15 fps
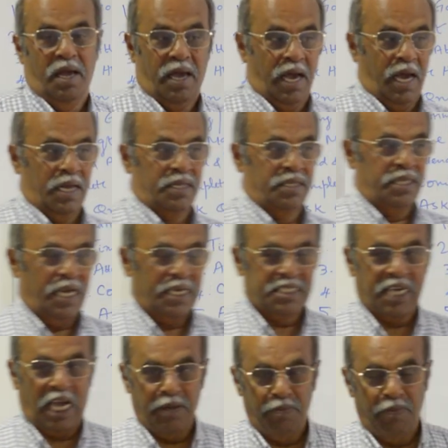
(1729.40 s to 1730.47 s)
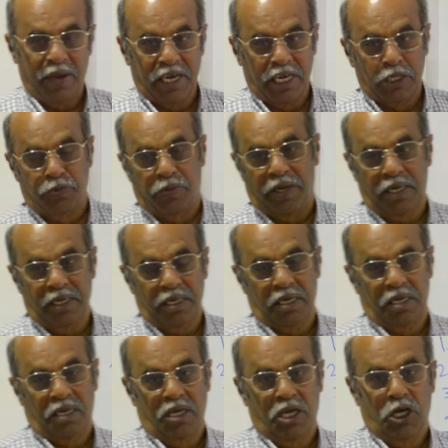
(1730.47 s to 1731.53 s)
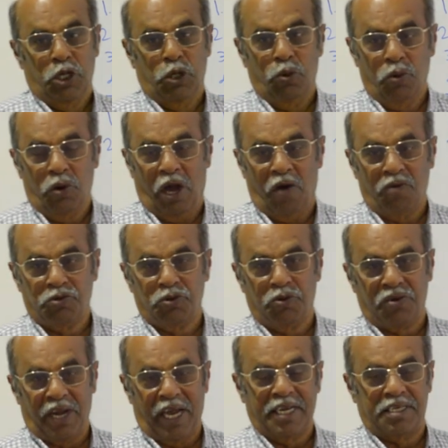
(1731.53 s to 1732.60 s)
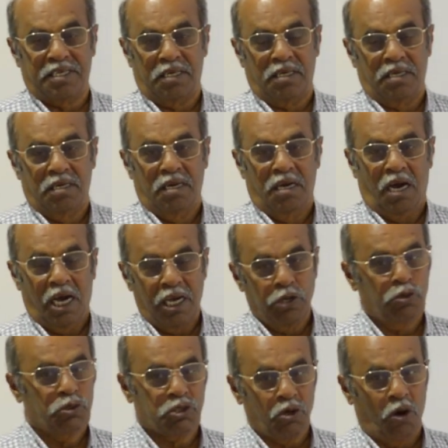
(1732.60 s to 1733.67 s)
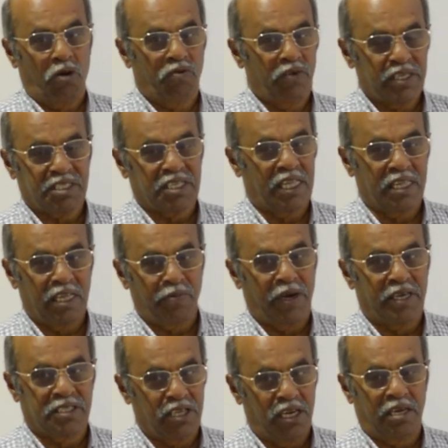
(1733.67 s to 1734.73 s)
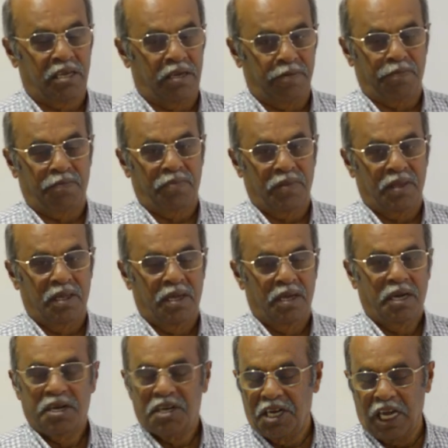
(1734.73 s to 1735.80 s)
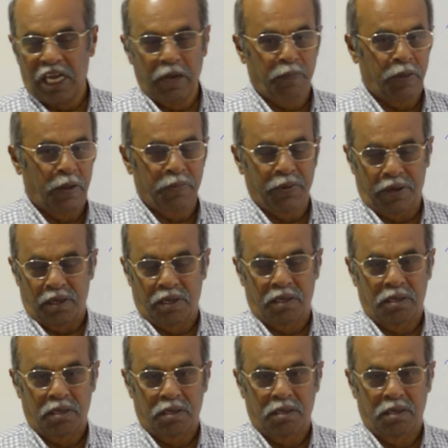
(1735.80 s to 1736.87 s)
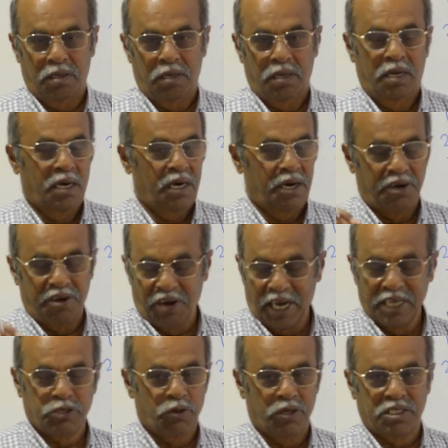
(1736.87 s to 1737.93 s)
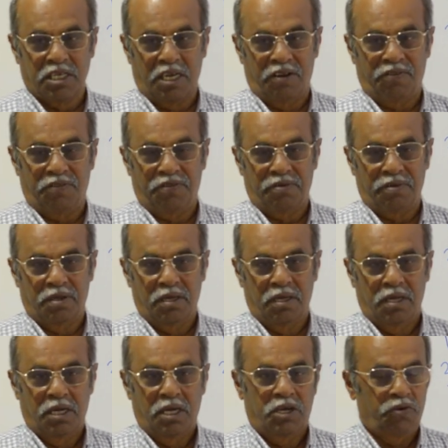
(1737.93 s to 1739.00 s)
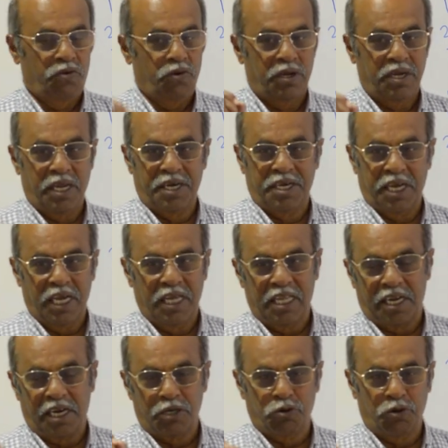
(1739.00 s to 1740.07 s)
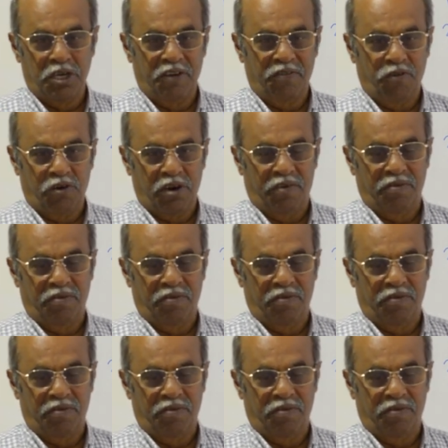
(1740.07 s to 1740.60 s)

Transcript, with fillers: And that time management, you have to write. I used to always tell my children, take a paper, write yourself. In a day there are 24